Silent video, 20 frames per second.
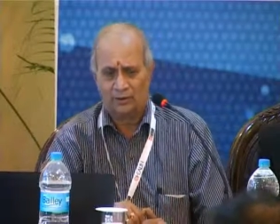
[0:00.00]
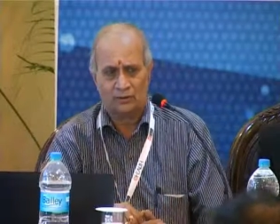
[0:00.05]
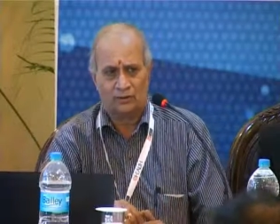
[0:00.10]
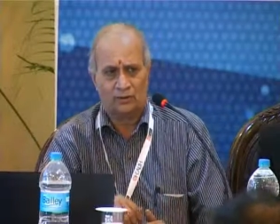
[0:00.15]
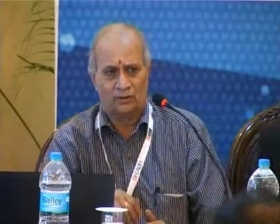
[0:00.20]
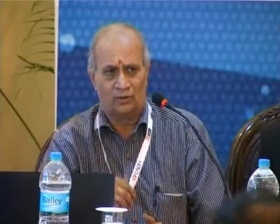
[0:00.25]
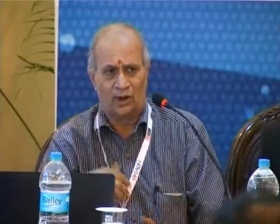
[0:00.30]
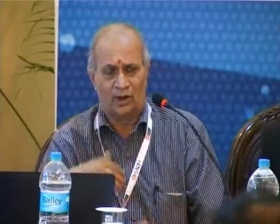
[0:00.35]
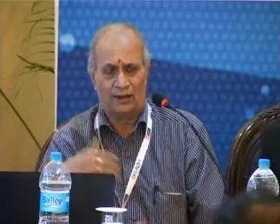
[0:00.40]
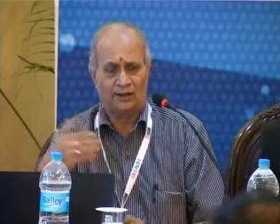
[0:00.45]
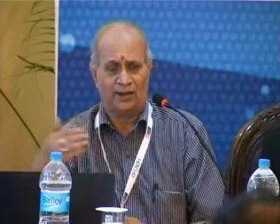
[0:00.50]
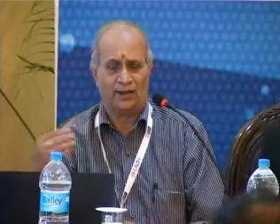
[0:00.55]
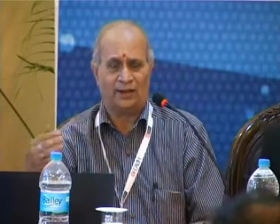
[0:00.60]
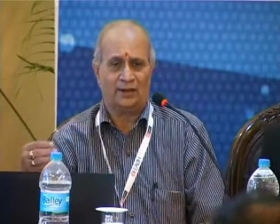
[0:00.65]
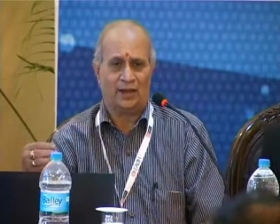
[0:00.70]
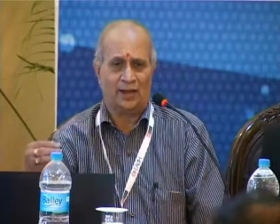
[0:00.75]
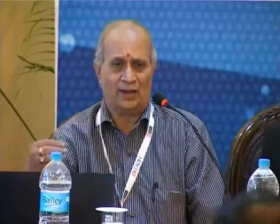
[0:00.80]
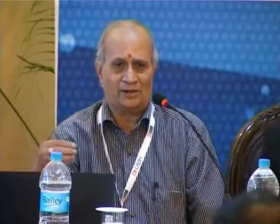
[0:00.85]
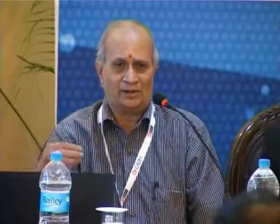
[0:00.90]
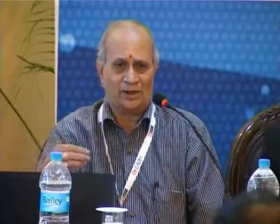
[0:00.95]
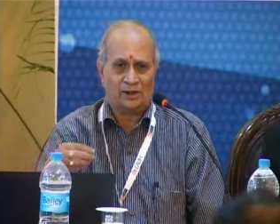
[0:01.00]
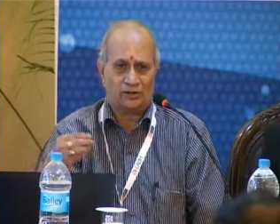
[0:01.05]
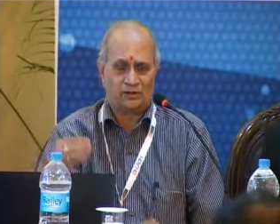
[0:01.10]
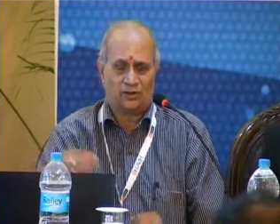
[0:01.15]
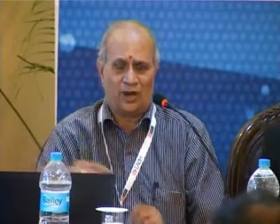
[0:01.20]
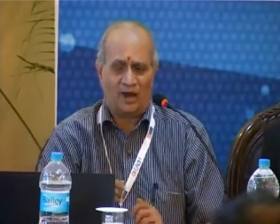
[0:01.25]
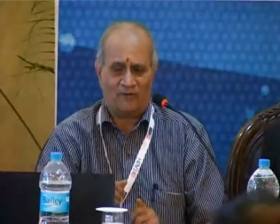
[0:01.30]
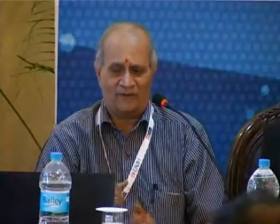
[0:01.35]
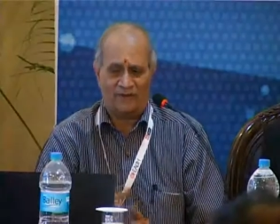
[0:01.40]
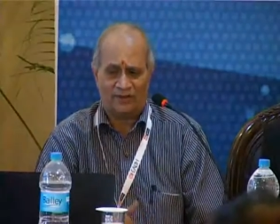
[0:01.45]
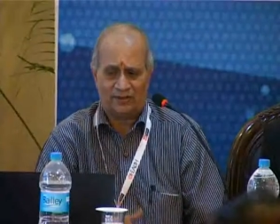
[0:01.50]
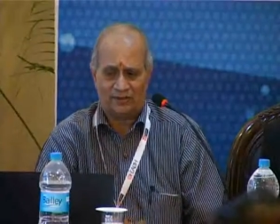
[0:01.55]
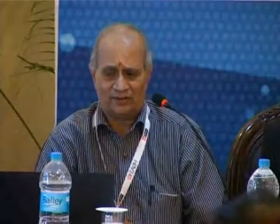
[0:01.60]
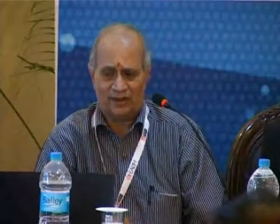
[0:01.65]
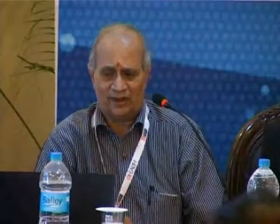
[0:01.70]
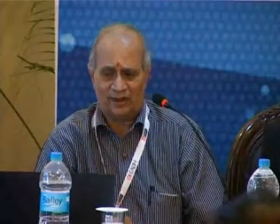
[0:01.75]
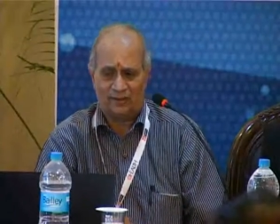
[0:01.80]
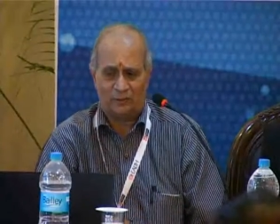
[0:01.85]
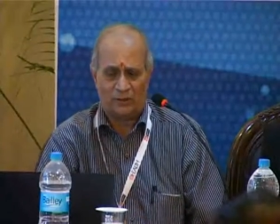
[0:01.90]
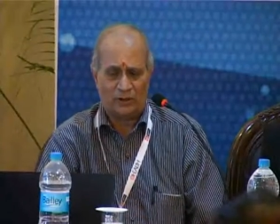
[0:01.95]
So I think I'll just start with
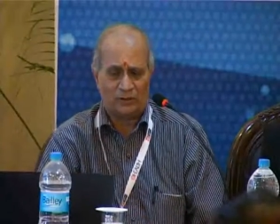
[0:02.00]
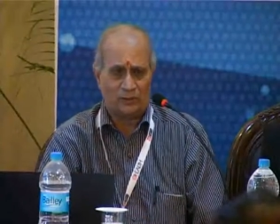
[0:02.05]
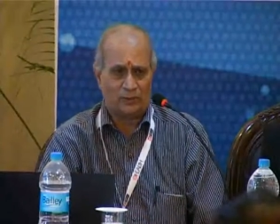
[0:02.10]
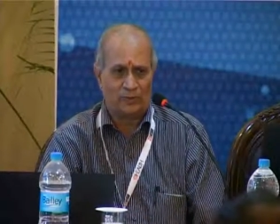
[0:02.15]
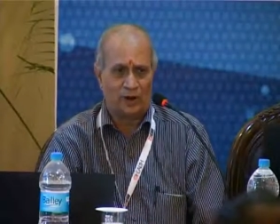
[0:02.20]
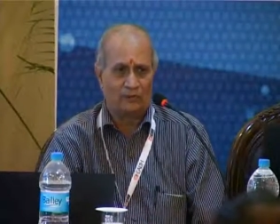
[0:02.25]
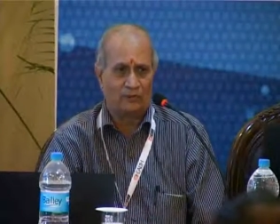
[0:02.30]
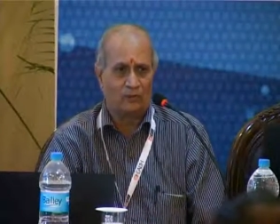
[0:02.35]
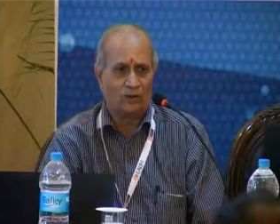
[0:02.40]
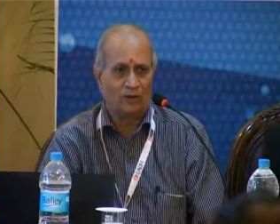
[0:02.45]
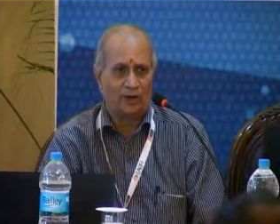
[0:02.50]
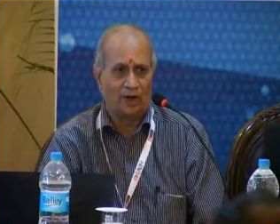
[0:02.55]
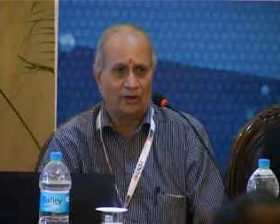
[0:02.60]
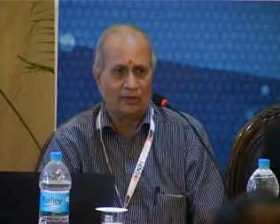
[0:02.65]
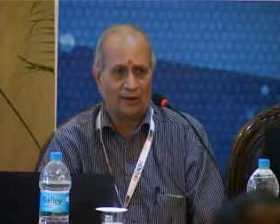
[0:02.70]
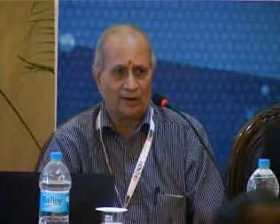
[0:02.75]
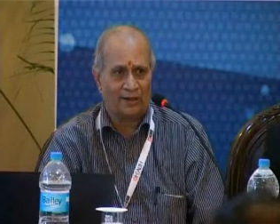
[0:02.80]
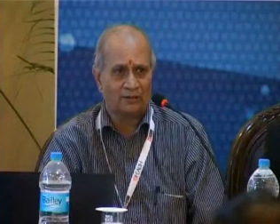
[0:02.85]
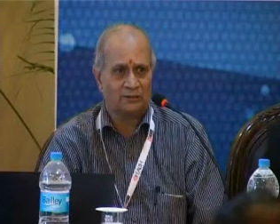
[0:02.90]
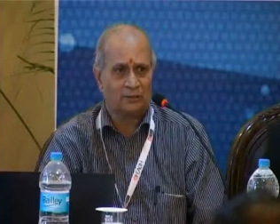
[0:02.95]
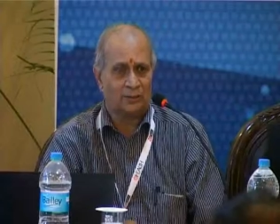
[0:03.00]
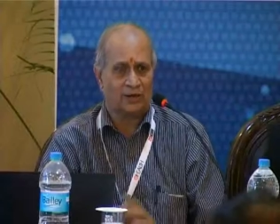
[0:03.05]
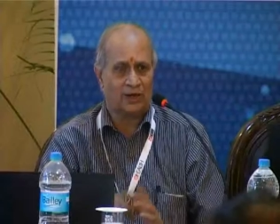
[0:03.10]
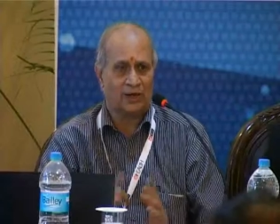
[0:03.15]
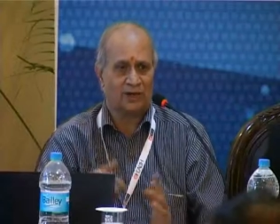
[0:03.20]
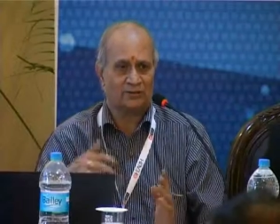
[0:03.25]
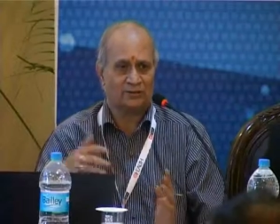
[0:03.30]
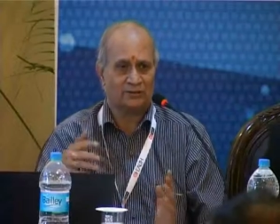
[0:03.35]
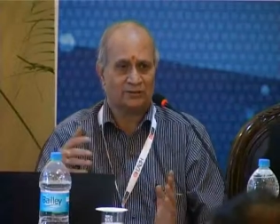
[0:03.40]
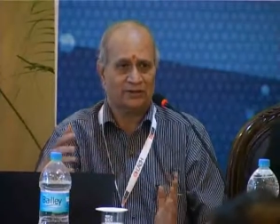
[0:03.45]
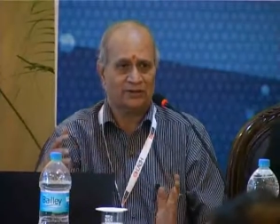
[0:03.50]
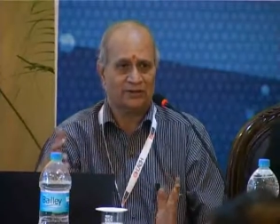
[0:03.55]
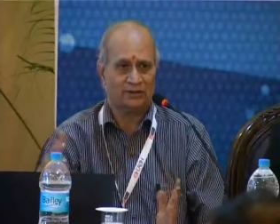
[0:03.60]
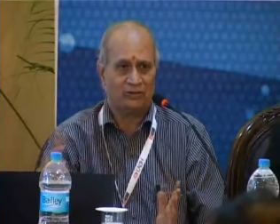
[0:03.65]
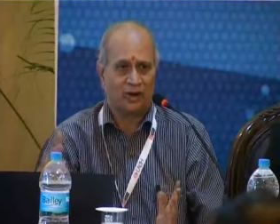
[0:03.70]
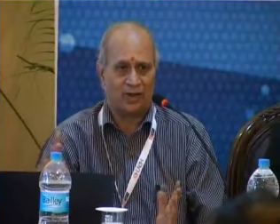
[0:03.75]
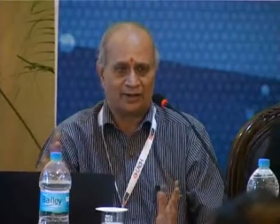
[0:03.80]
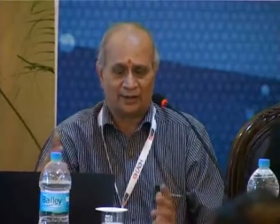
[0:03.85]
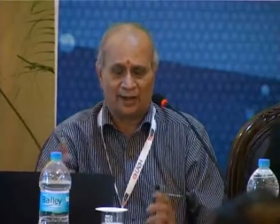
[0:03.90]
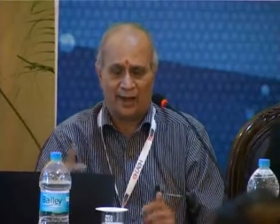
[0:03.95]
the principle of good governance because this is
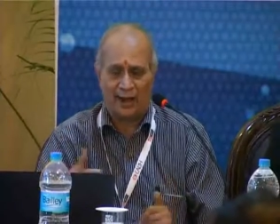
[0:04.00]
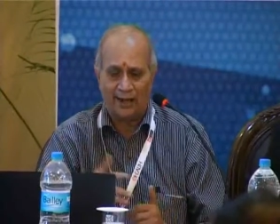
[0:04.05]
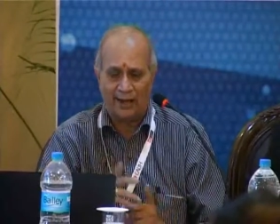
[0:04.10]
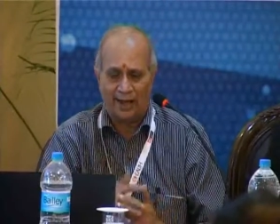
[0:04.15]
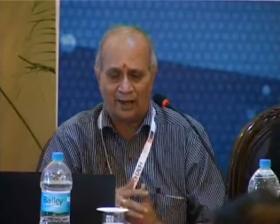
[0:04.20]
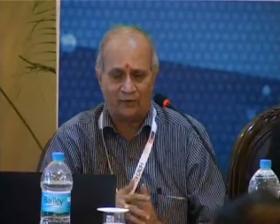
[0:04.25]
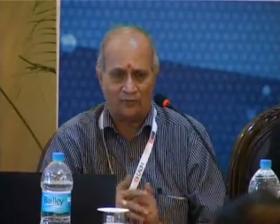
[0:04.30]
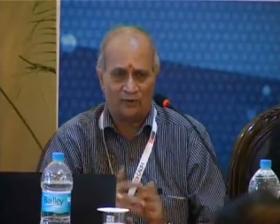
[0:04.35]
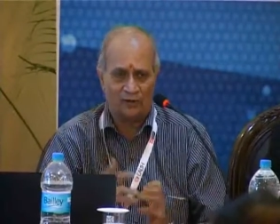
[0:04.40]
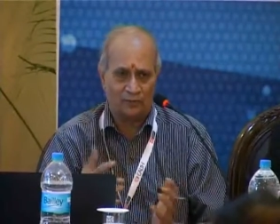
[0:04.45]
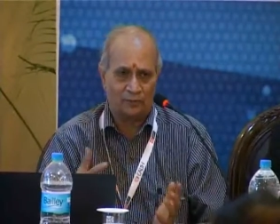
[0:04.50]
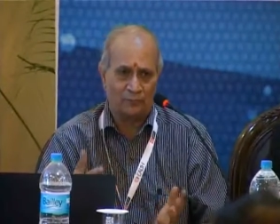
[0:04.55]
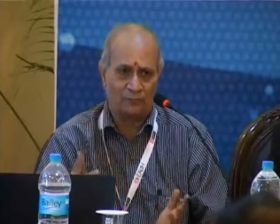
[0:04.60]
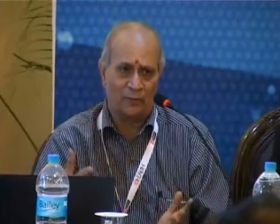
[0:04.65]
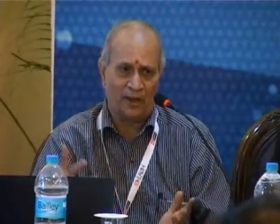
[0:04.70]
what the idea was